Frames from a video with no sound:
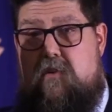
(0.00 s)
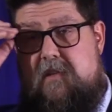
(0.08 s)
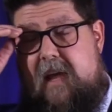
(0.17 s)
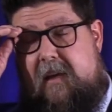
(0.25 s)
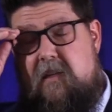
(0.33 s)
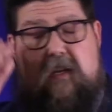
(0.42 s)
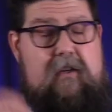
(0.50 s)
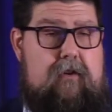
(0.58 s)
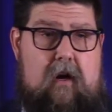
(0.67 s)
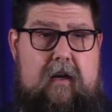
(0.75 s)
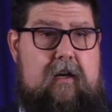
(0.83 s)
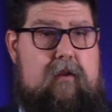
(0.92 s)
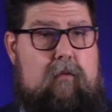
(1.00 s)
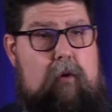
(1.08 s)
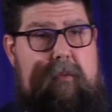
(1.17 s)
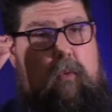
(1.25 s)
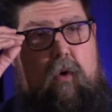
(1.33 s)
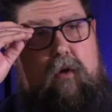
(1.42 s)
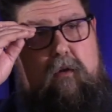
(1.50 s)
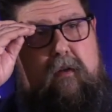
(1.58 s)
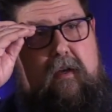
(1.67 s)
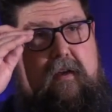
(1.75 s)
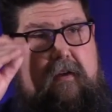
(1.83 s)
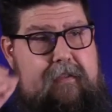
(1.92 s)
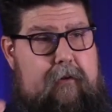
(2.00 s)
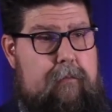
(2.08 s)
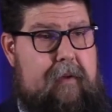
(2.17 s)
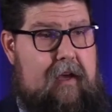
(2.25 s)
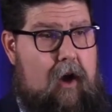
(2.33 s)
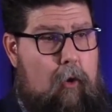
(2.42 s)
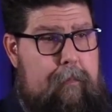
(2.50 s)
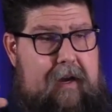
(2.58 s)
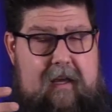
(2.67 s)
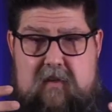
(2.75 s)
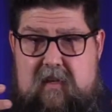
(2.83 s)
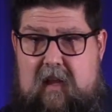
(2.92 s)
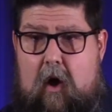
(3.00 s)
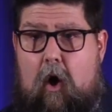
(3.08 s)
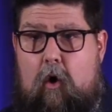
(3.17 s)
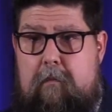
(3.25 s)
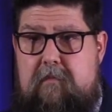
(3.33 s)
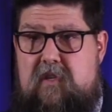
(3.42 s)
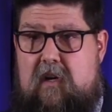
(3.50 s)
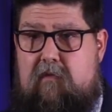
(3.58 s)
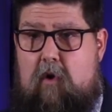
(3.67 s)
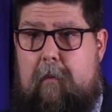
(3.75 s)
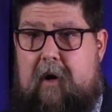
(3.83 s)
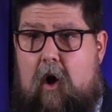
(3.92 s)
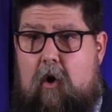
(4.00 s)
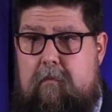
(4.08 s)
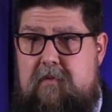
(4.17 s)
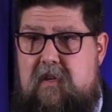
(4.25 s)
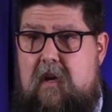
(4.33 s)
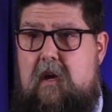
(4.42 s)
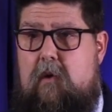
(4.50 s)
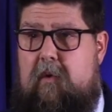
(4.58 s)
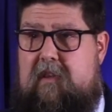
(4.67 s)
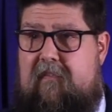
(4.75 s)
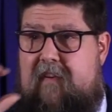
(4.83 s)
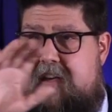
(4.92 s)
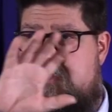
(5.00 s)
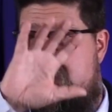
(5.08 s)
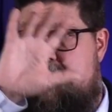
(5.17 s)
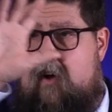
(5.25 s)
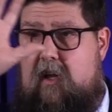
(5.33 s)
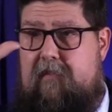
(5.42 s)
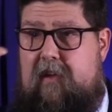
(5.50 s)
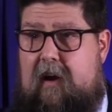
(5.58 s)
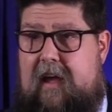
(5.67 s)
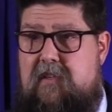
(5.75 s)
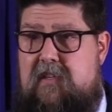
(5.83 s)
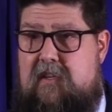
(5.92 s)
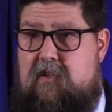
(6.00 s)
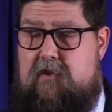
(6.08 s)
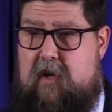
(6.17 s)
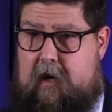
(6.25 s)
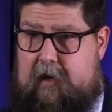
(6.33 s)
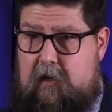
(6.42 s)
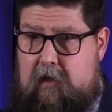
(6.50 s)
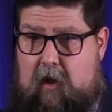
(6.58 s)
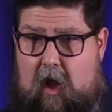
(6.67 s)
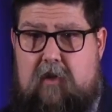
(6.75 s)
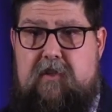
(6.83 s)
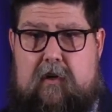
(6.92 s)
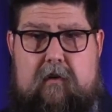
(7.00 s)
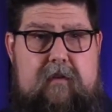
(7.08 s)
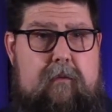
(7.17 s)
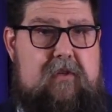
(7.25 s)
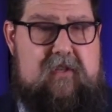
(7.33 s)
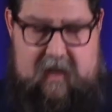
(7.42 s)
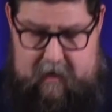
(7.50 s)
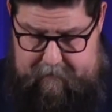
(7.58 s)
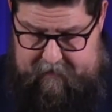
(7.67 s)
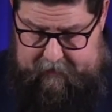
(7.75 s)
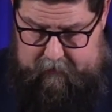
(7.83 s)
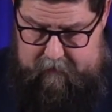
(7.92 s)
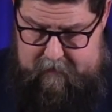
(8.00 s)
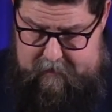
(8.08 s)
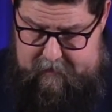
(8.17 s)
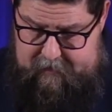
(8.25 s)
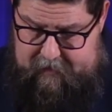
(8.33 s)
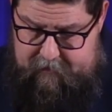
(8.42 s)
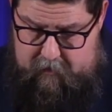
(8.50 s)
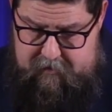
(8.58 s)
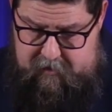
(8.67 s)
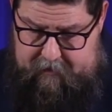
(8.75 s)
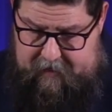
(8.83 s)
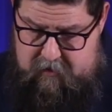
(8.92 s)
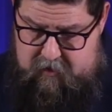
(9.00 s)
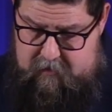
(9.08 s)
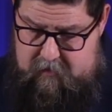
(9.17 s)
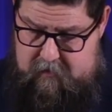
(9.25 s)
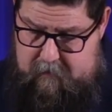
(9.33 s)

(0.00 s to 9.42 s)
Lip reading: And that continued on into the Roman world. There would be openings in the homes of Roman homes with the faces of all of their ancestors on it, a little altar that was set up there in those locations.